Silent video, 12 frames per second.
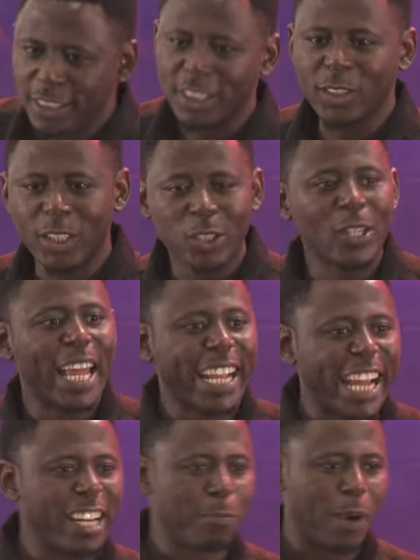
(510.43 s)
Jesus is not
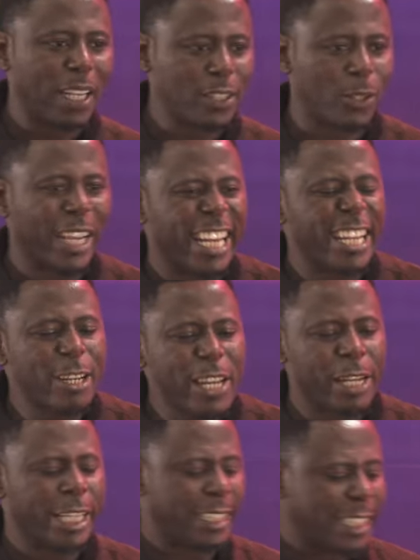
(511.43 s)
like any pastor. He,
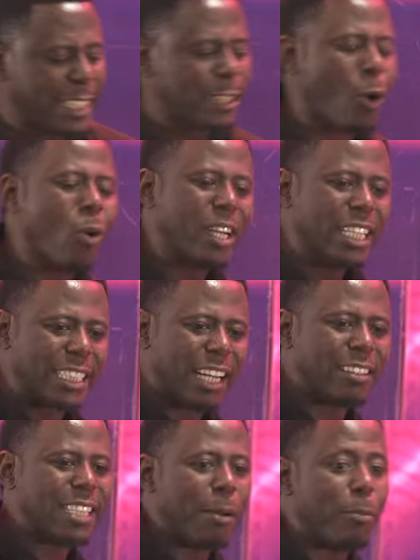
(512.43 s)
he didn't only
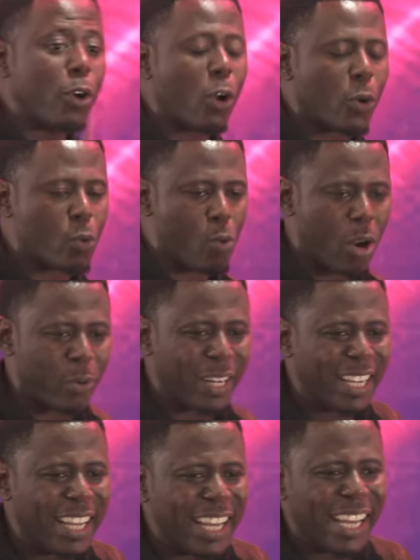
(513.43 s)
tell them not to
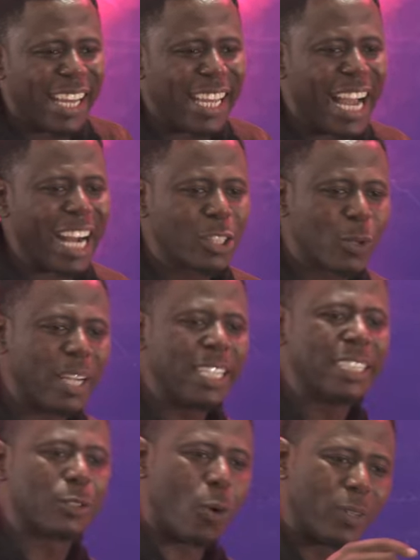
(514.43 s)
worry, he
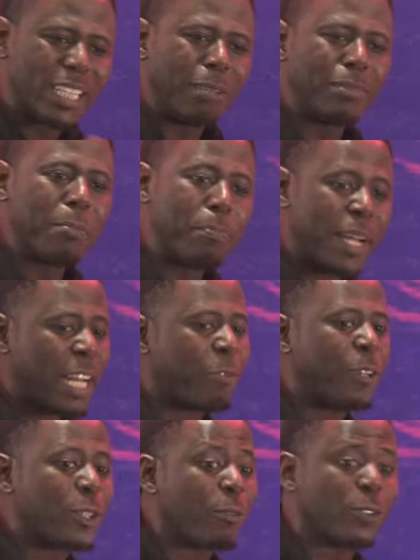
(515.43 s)
actually told them the
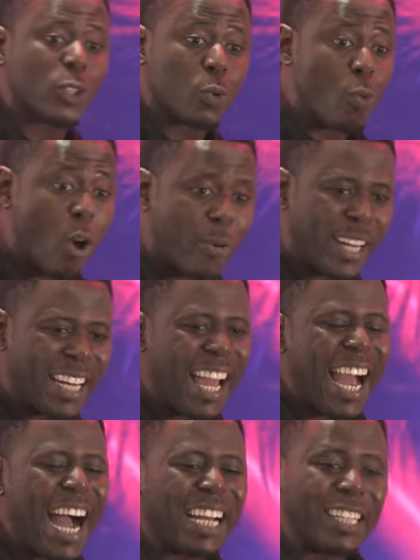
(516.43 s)
benefit of not worrying,
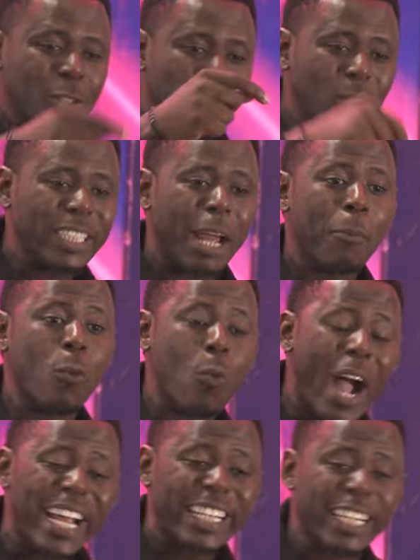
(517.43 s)
and he told them
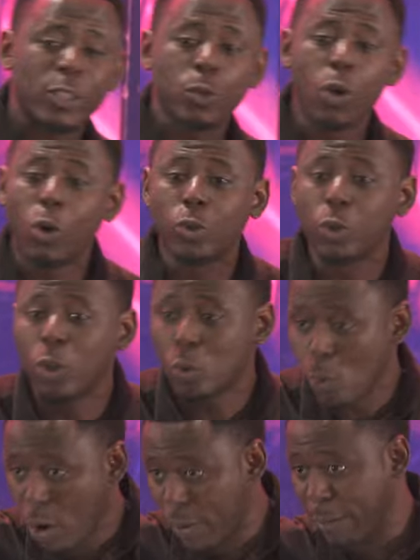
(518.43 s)
why they should also
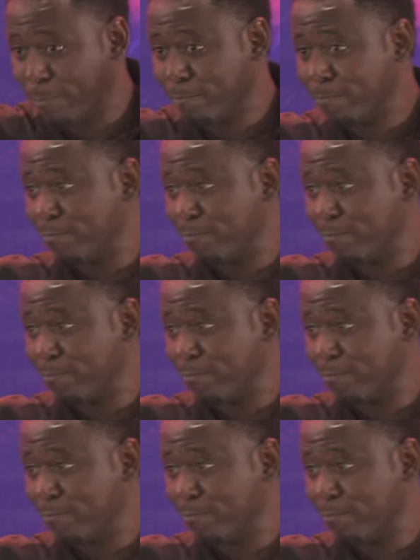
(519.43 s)
not worry.